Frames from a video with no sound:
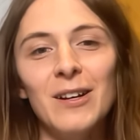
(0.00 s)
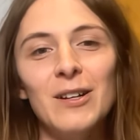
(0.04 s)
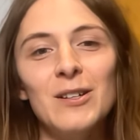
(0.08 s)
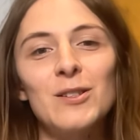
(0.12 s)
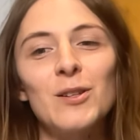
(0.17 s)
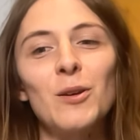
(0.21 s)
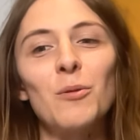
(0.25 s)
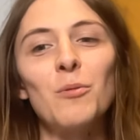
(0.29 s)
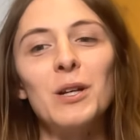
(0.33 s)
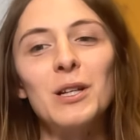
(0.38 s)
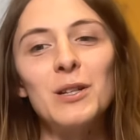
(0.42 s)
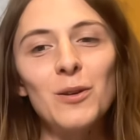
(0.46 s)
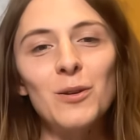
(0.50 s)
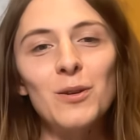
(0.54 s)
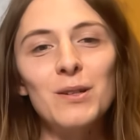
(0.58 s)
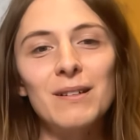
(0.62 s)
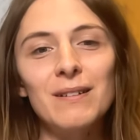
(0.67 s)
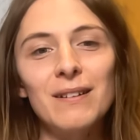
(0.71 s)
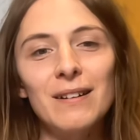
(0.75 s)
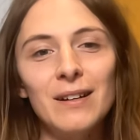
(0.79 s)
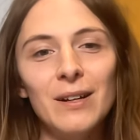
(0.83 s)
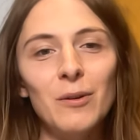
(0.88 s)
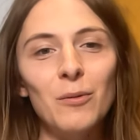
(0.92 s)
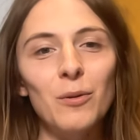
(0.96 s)
so we do
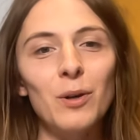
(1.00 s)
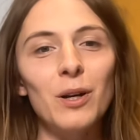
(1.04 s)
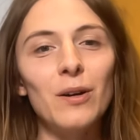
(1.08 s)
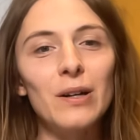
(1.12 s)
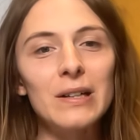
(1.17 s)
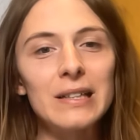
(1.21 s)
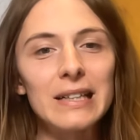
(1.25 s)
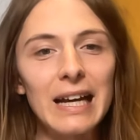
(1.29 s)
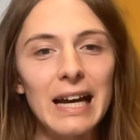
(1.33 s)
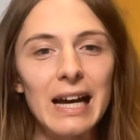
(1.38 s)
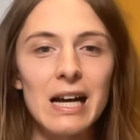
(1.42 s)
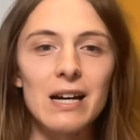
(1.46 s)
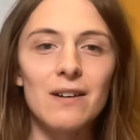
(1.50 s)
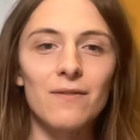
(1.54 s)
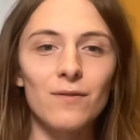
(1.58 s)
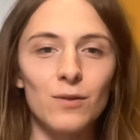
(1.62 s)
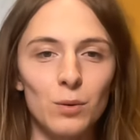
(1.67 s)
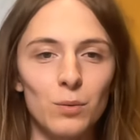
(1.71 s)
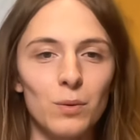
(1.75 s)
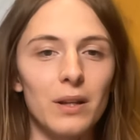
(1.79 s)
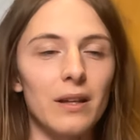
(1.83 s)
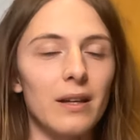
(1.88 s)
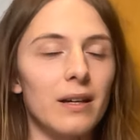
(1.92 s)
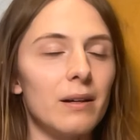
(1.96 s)
we are careful
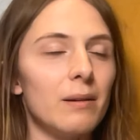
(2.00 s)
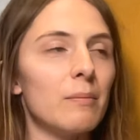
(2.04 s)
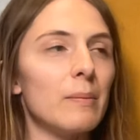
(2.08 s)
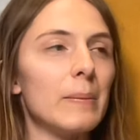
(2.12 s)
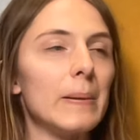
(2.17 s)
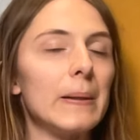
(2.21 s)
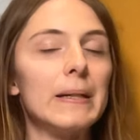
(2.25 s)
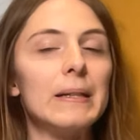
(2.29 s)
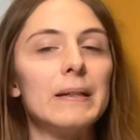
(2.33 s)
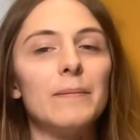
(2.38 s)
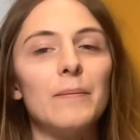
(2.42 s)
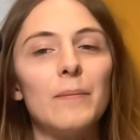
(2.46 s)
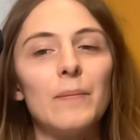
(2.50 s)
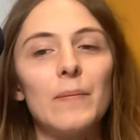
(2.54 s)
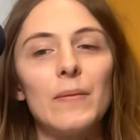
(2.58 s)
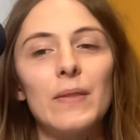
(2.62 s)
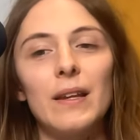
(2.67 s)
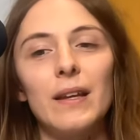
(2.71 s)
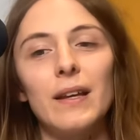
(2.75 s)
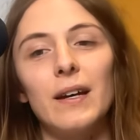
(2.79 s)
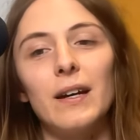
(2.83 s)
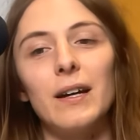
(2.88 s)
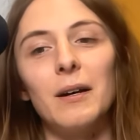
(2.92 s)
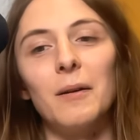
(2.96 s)
with it, but
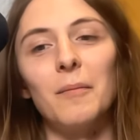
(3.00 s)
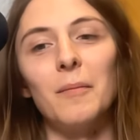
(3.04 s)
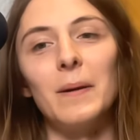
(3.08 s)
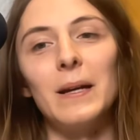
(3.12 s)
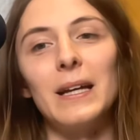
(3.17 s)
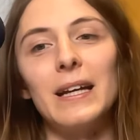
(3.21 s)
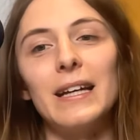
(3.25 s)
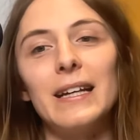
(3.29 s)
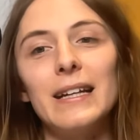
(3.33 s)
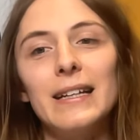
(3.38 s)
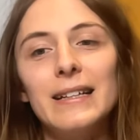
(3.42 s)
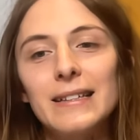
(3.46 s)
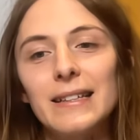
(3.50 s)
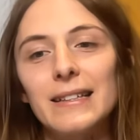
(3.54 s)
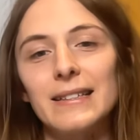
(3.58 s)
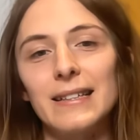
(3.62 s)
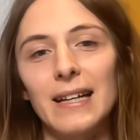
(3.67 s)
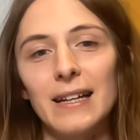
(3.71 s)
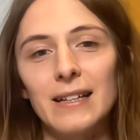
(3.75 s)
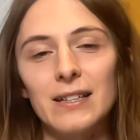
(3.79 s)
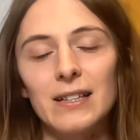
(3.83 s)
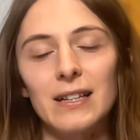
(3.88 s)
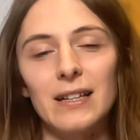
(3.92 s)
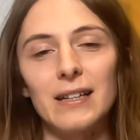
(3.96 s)
um, it is
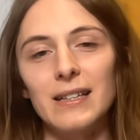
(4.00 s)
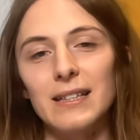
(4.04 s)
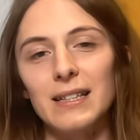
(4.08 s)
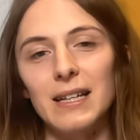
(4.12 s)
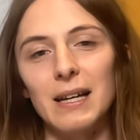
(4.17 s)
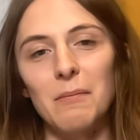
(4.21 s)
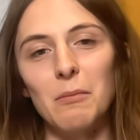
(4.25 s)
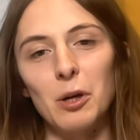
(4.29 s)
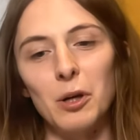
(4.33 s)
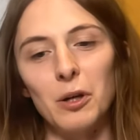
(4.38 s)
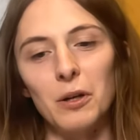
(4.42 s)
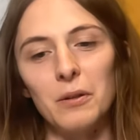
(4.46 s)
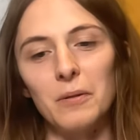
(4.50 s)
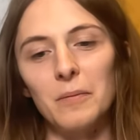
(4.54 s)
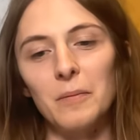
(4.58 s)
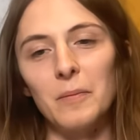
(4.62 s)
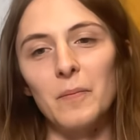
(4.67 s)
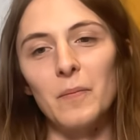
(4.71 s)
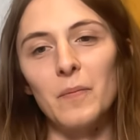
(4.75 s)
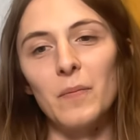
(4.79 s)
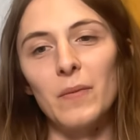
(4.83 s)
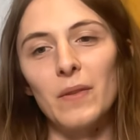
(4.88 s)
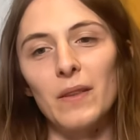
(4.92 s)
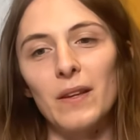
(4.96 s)
essentially a demo.
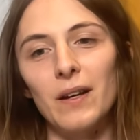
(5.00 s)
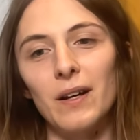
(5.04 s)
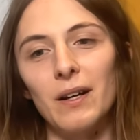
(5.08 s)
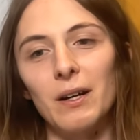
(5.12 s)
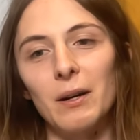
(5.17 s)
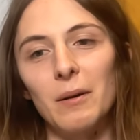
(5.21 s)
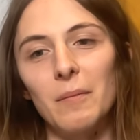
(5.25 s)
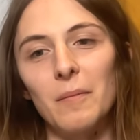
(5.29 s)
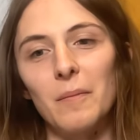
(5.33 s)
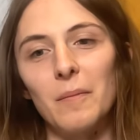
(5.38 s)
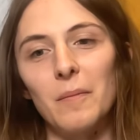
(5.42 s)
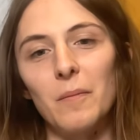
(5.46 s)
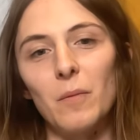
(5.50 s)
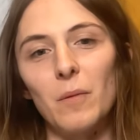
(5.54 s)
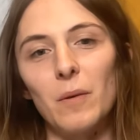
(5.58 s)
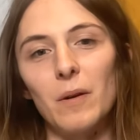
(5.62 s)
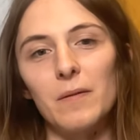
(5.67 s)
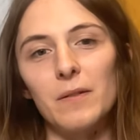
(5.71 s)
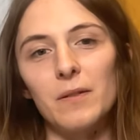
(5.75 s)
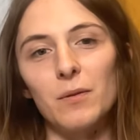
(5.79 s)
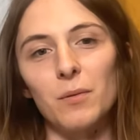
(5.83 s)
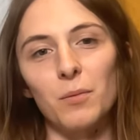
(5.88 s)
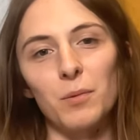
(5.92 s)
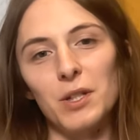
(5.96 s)
Um,
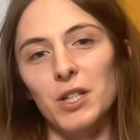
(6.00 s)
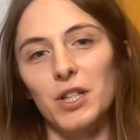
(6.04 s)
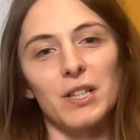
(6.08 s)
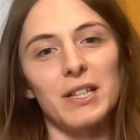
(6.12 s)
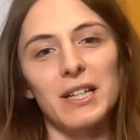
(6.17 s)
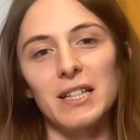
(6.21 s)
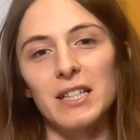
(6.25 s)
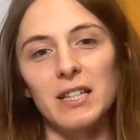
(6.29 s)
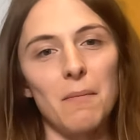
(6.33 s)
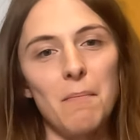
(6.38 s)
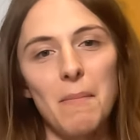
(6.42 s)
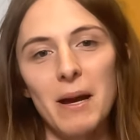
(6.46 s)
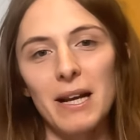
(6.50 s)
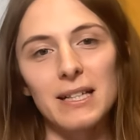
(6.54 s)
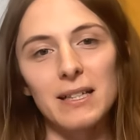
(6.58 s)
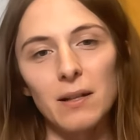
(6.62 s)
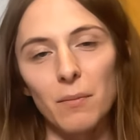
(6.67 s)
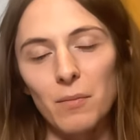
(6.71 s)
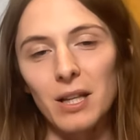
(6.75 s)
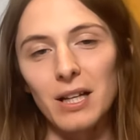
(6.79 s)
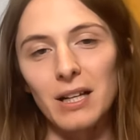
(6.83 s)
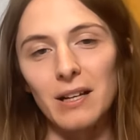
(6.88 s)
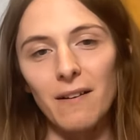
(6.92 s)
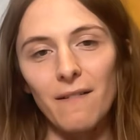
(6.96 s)
so we just get to make
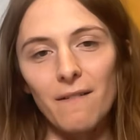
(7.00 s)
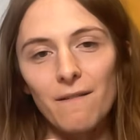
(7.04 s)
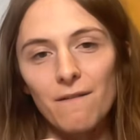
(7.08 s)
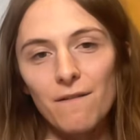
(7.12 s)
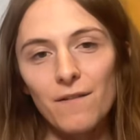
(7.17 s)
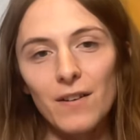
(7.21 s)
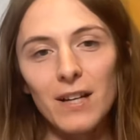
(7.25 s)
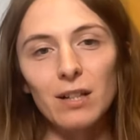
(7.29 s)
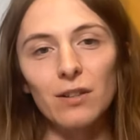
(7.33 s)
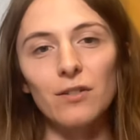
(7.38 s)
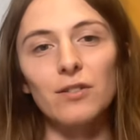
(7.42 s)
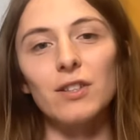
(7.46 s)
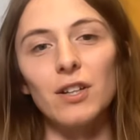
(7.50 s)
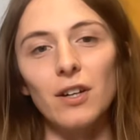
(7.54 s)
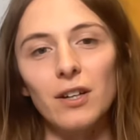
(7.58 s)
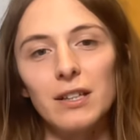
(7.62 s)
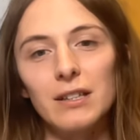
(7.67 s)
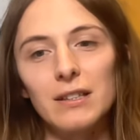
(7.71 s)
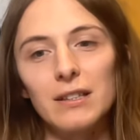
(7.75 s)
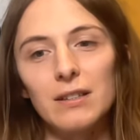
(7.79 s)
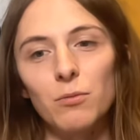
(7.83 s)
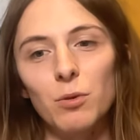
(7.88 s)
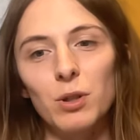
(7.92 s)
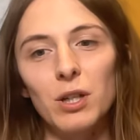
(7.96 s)
something that feels
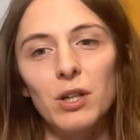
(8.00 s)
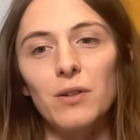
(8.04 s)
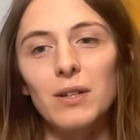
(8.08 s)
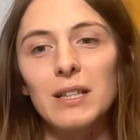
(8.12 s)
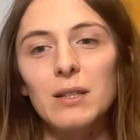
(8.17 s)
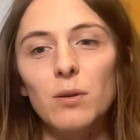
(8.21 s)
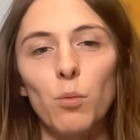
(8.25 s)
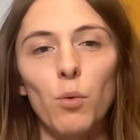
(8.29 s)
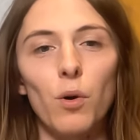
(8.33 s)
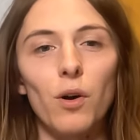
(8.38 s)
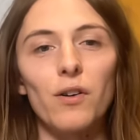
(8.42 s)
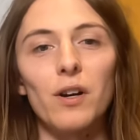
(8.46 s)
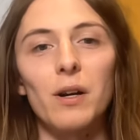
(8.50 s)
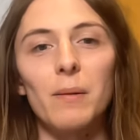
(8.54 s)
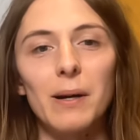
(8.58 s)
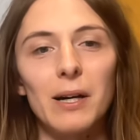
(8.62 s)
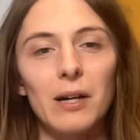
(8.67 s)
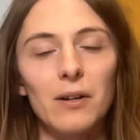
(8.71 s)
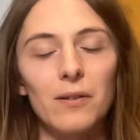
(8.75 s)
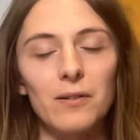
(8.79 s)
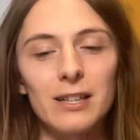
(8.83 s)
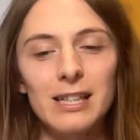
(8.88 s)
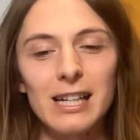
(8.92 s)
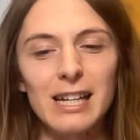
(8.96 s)
nice. We don't need to worry
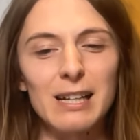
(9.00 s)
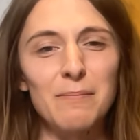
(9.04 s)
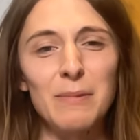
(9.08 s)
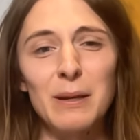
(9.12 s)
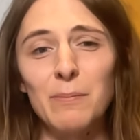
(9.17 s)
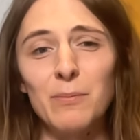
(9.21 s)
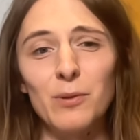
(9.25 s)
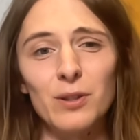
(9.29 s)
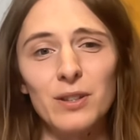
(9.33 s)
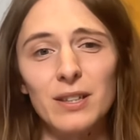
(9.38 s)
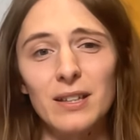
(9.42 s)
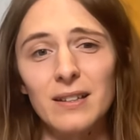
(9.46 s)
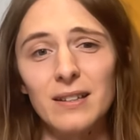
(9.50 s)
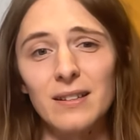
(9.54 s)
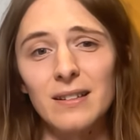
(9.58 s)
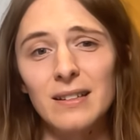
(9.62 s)
about getting people to